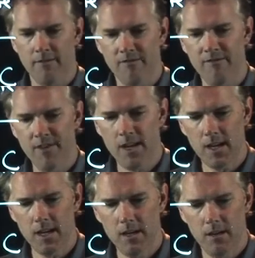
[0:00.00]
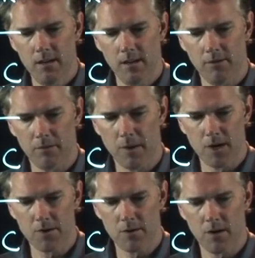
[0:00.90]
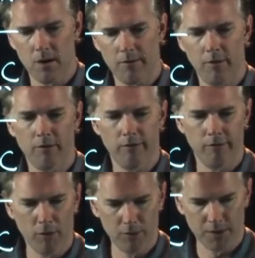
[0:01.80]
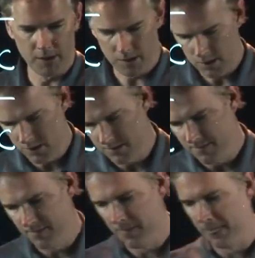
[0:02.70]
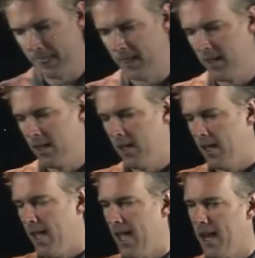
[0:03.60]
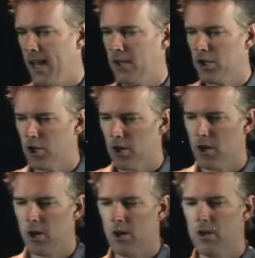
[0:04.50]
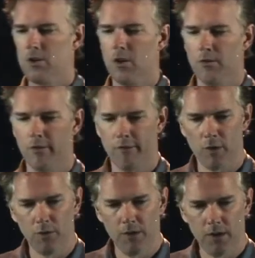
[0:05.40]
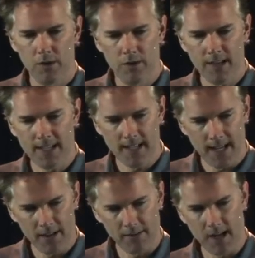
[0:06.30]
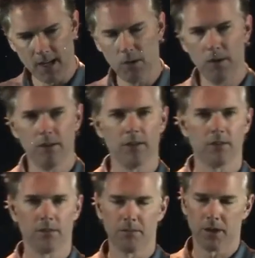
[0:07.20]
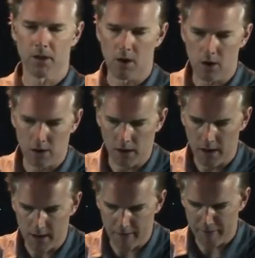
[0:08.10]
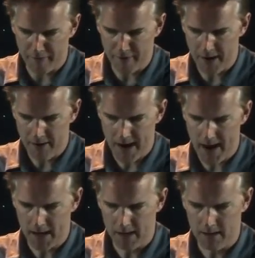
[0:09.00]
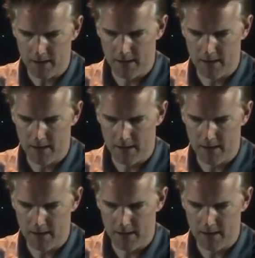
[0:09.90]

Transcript: V is a measure of voltage. And a charge over voltage in SI units is something called a farad.